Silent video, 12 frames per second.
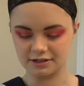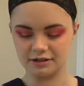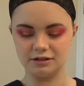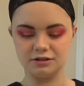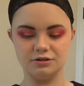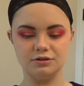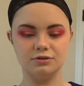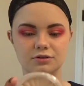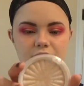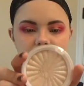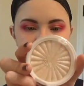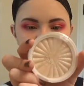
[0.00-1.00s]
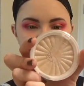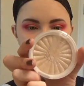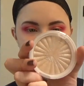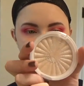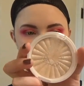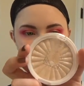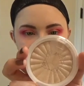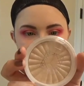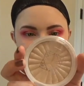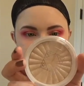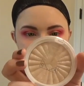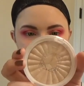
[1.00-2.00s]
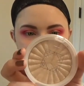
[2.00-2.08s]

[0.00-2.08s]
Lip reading: I'm gonna do with the Ofra